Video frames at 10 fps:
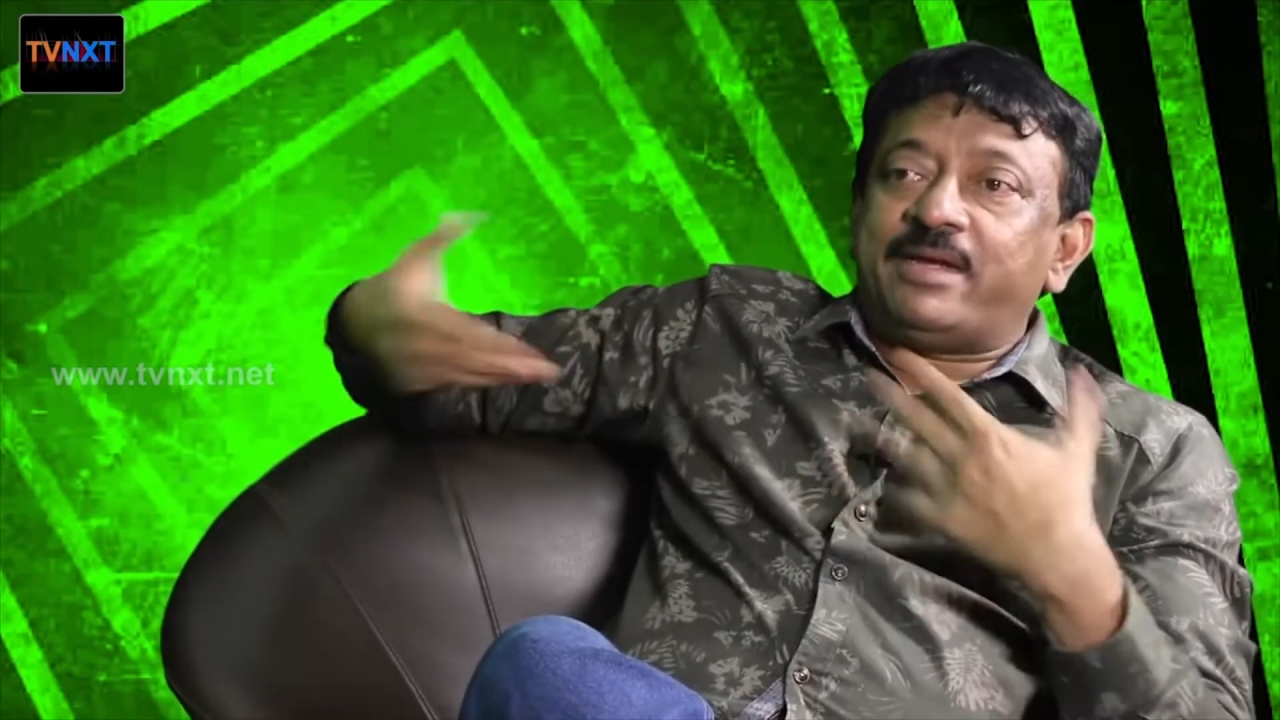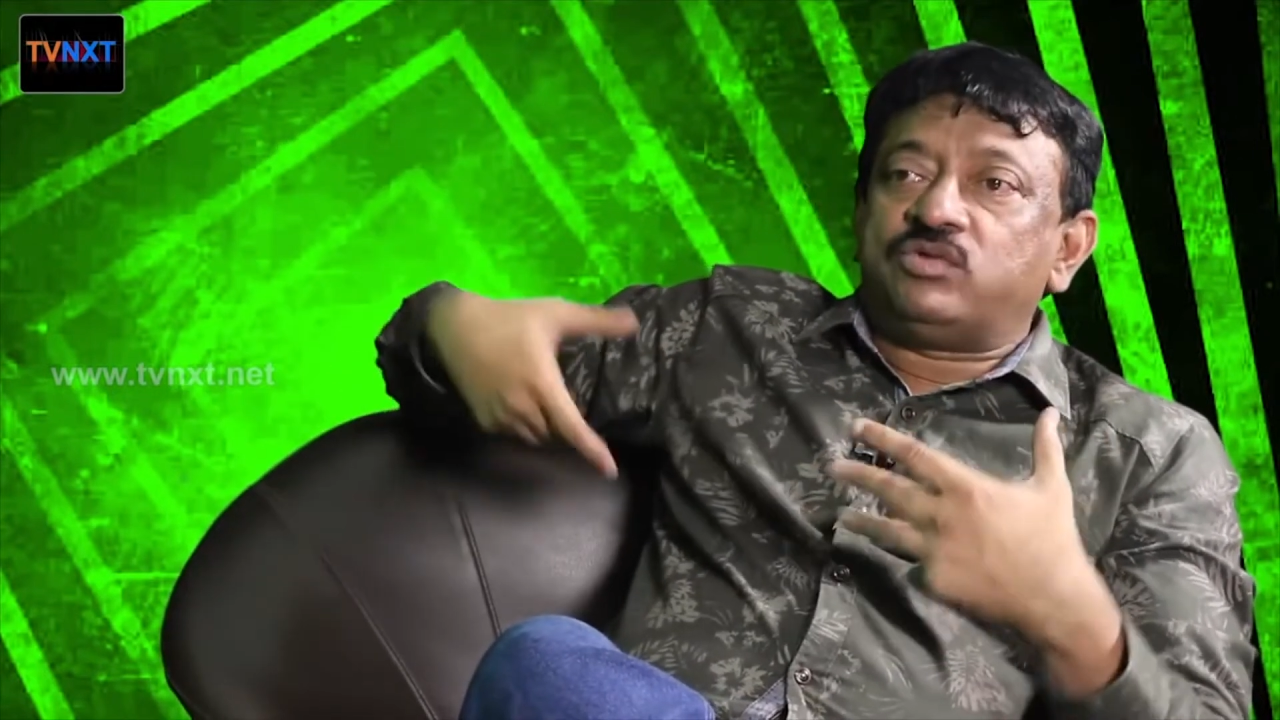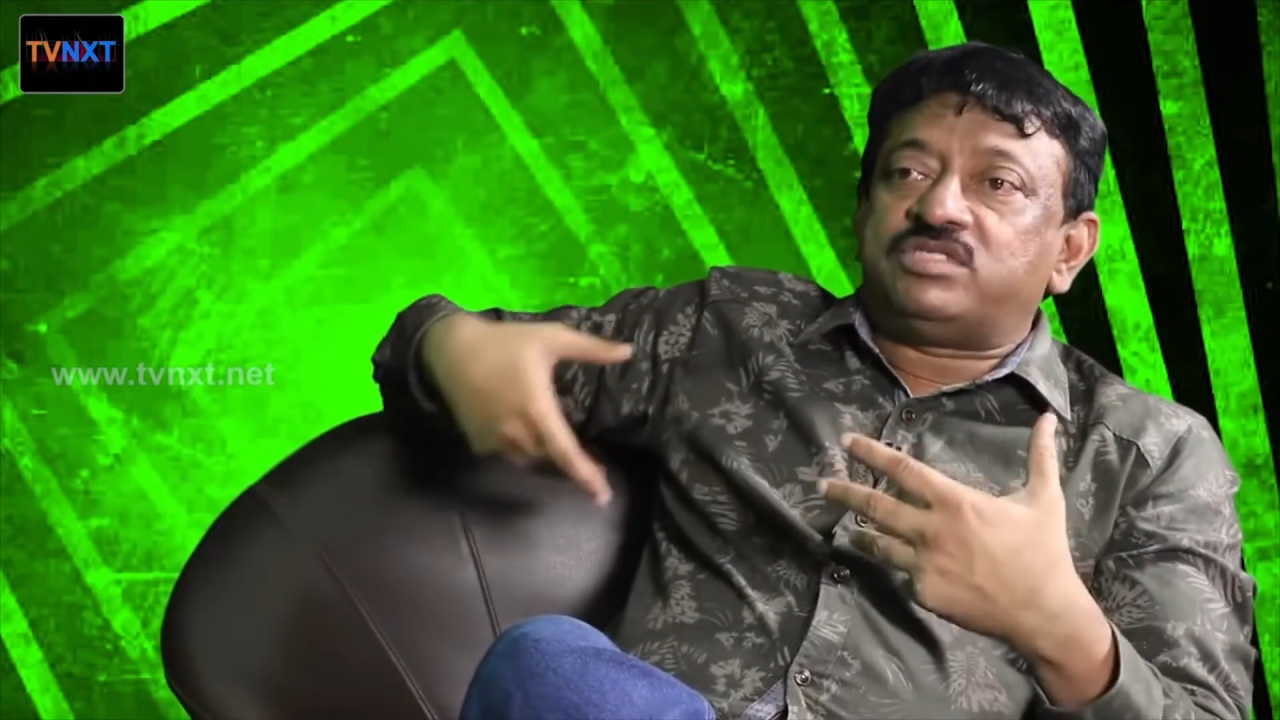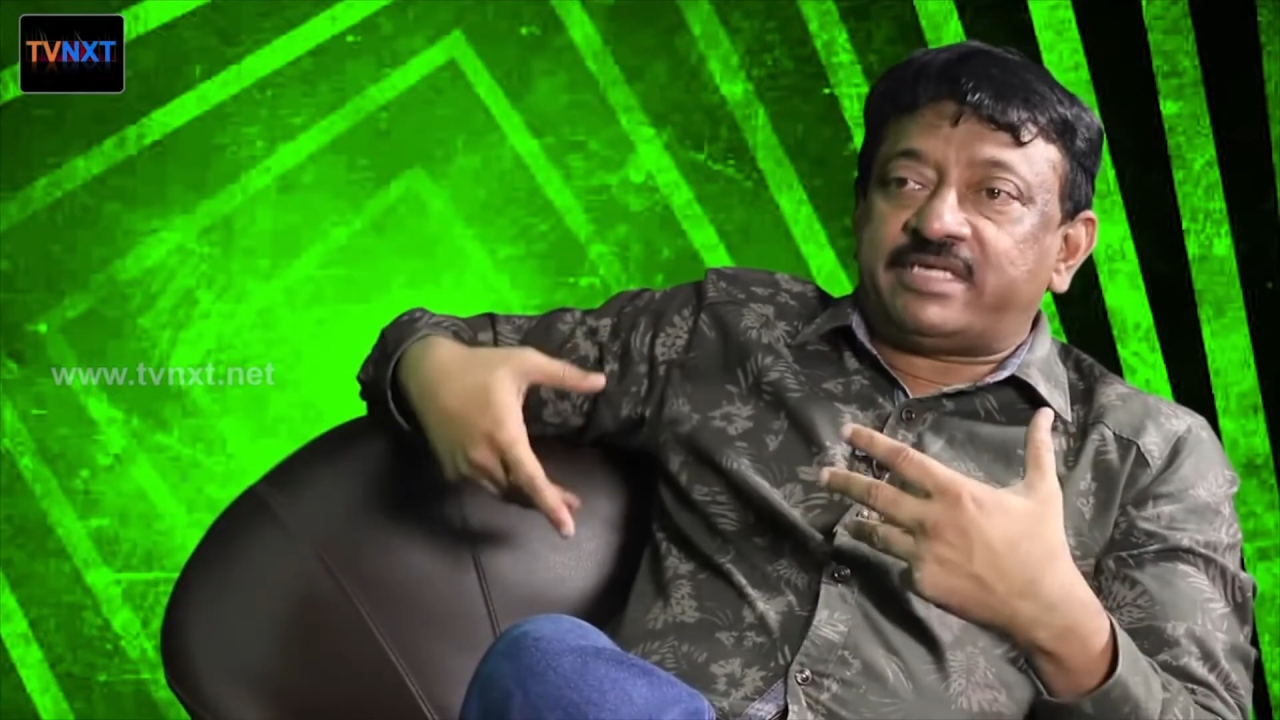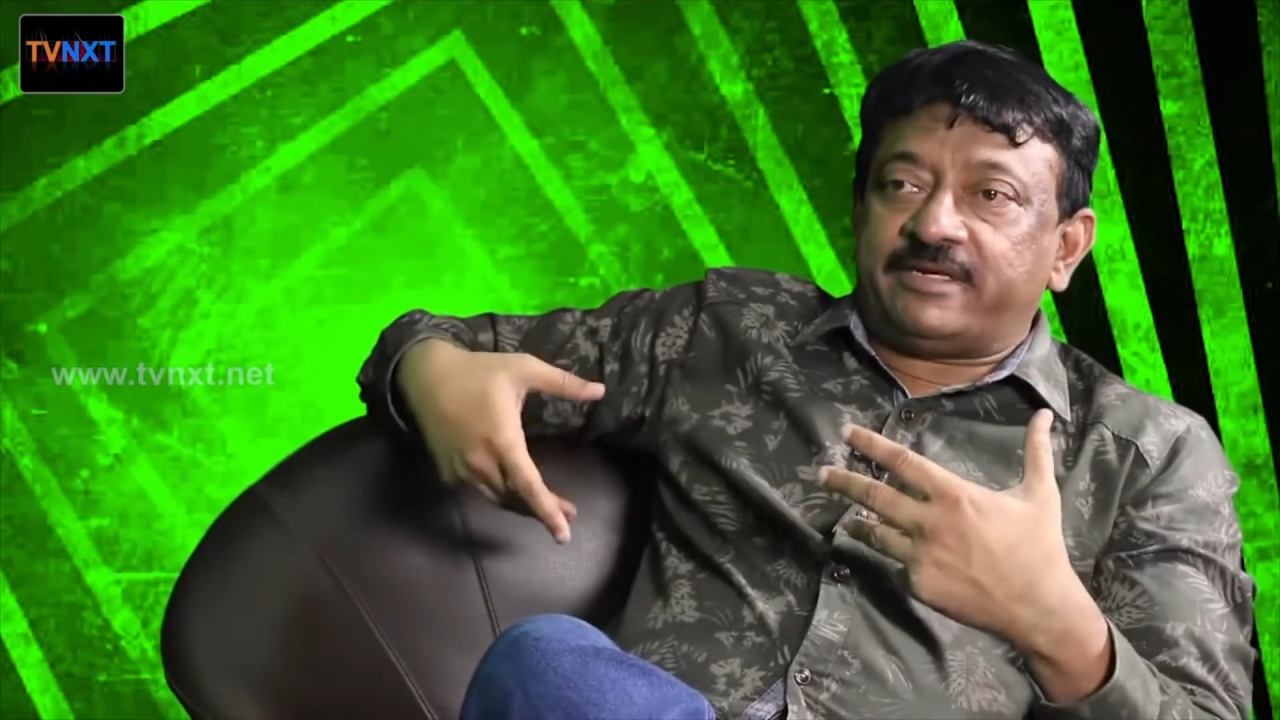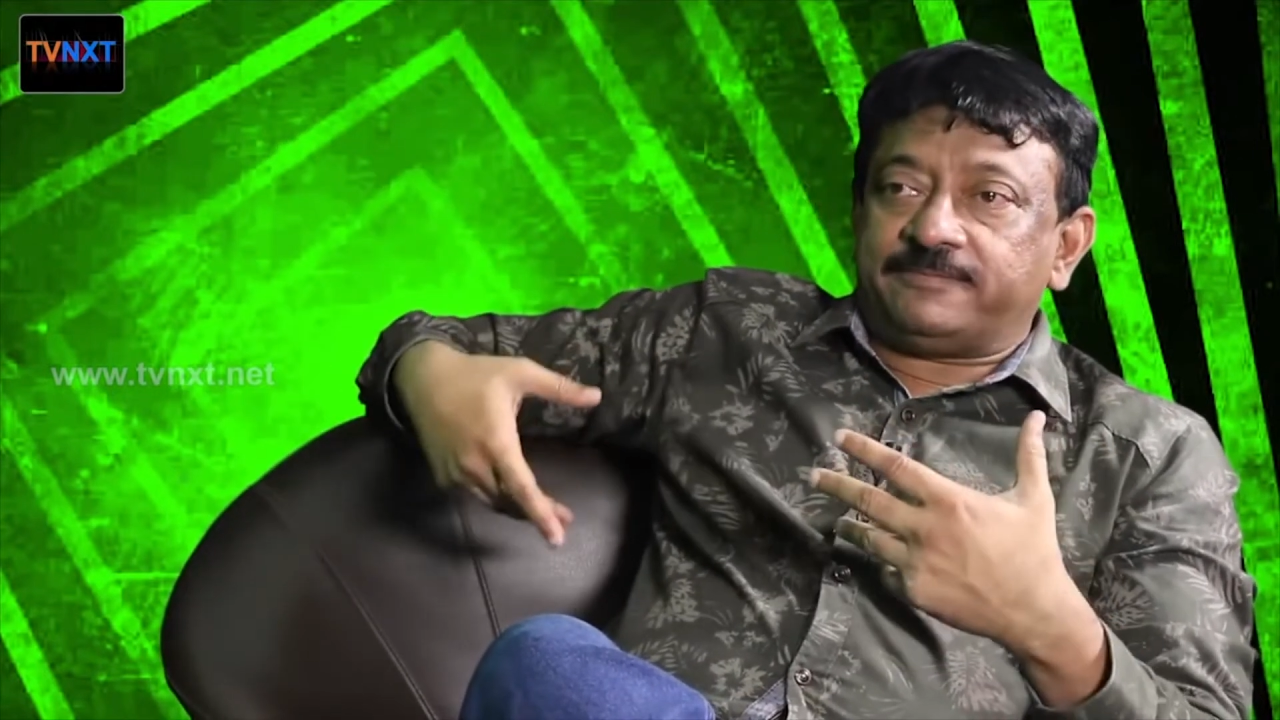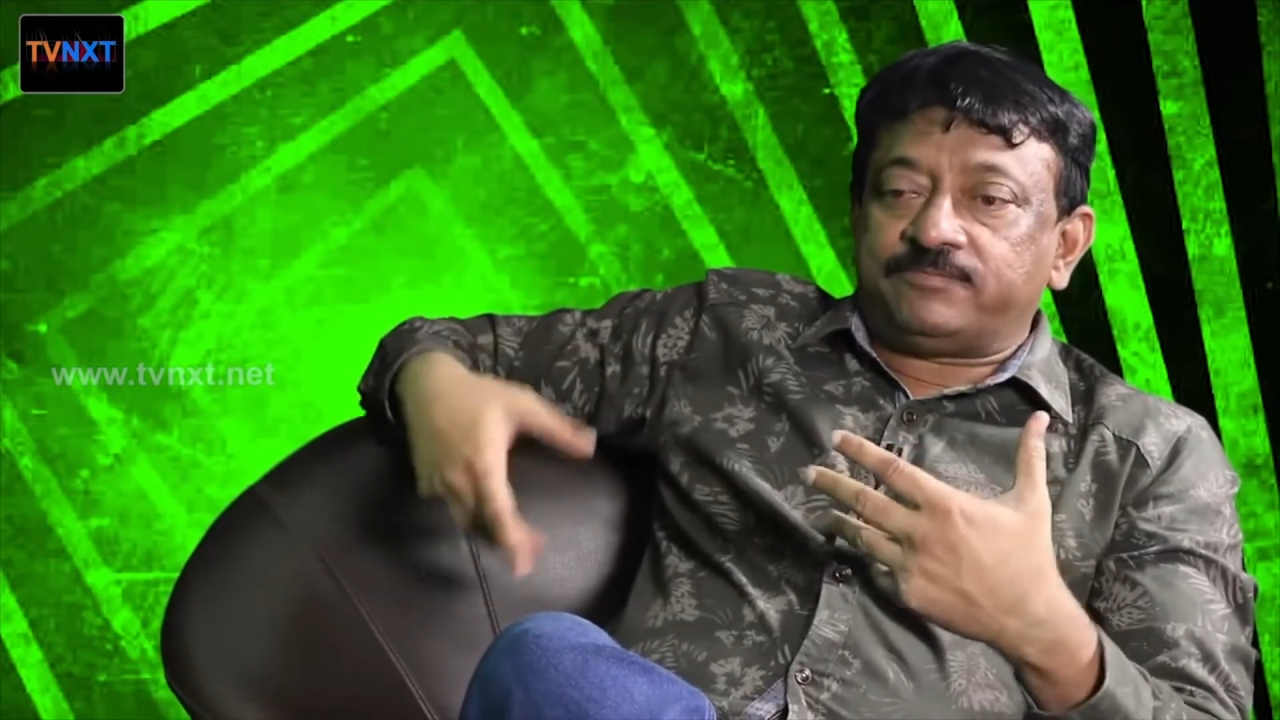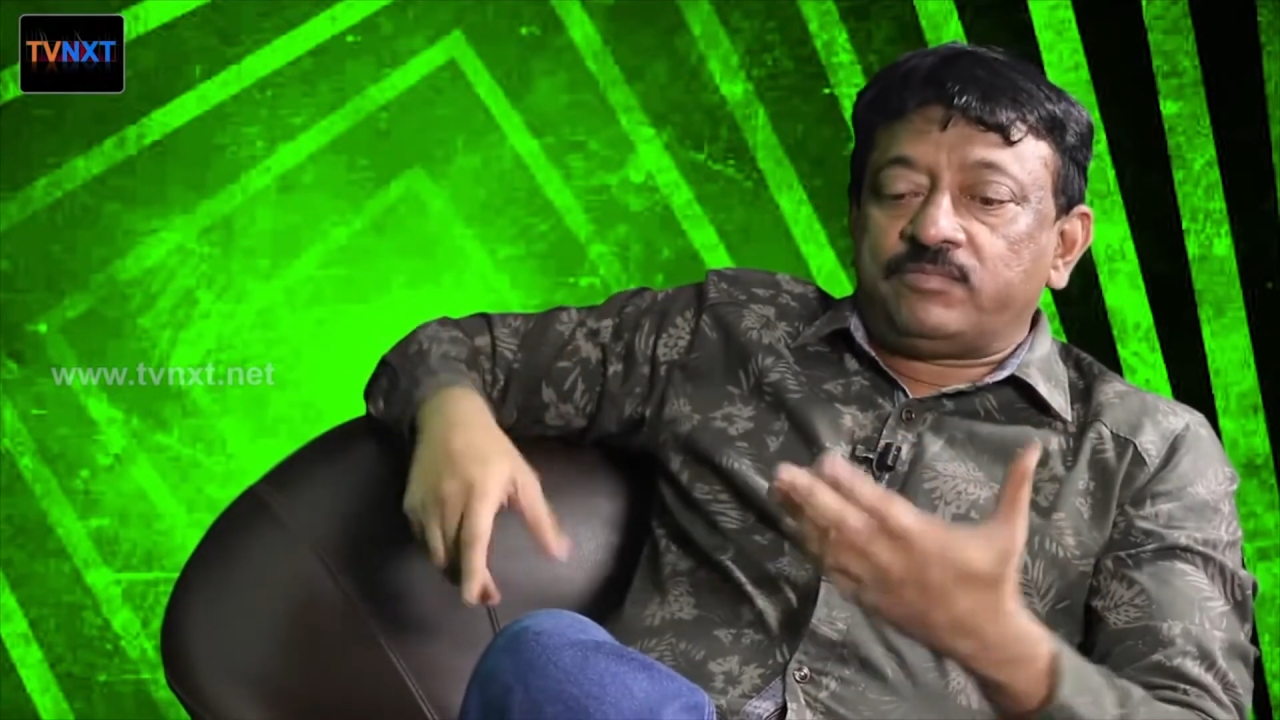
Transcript: my own style.